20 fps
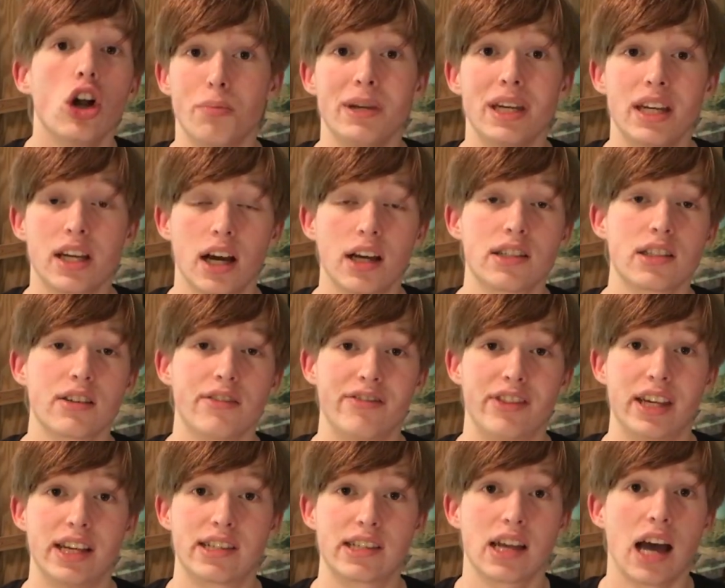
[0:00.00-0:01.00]
Because of
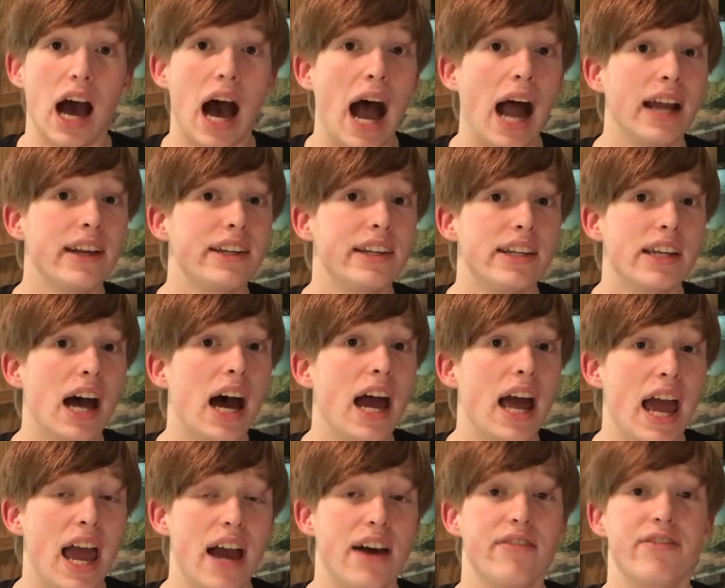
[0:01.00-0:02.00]
this, I did not
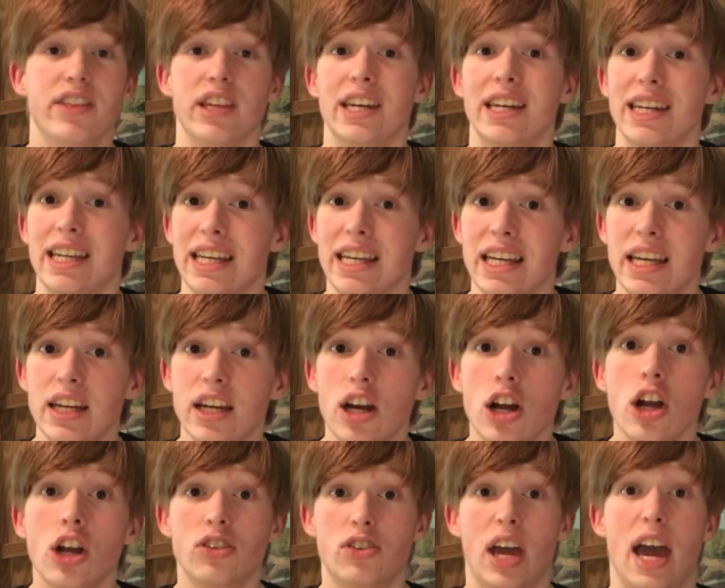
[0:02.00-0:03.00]
have the need
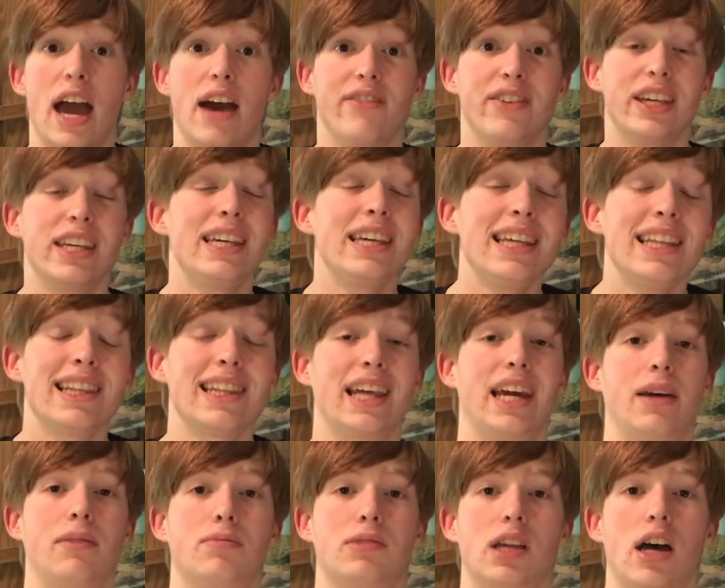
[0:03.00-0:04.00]
to have heat
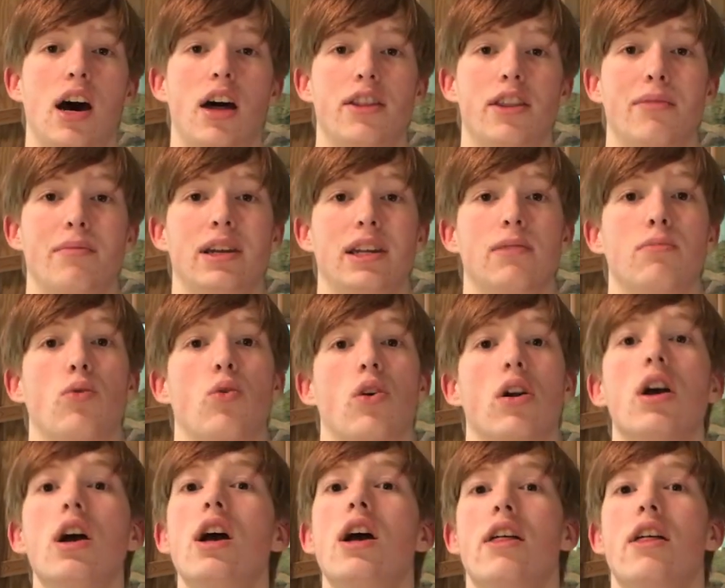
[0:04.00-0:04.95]
lamps on them anymore.